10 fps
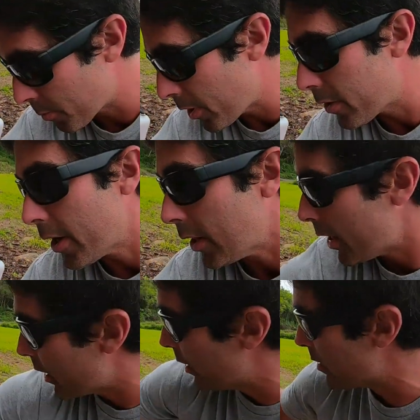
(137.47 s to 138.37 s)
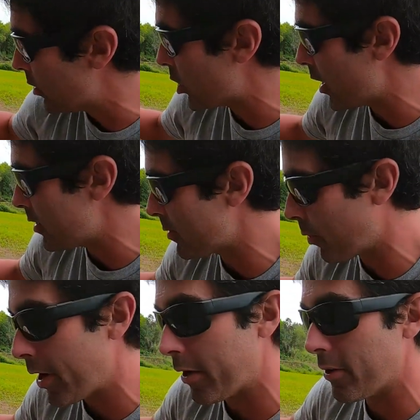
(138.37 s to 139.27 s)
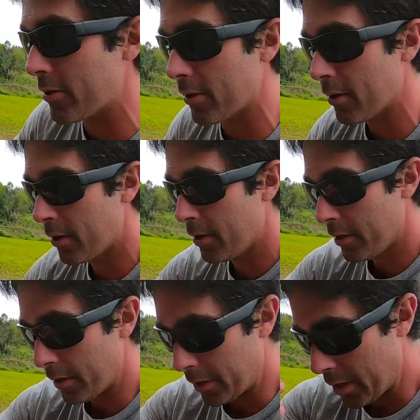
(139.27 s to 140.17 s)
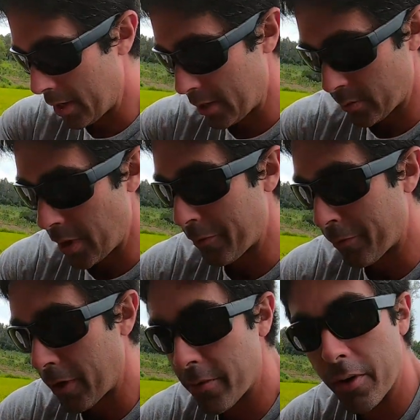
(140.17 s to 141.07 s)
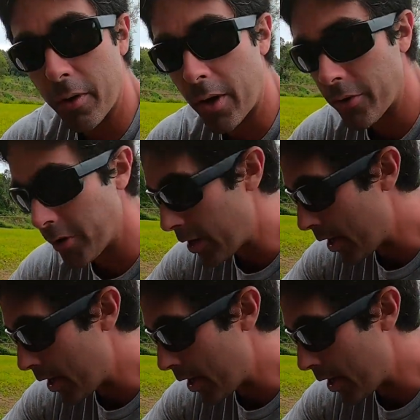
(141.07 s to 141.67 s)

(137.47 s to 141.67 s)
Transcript: spreader, I like it. It's a chest spreader, and it hangs right in front of you around your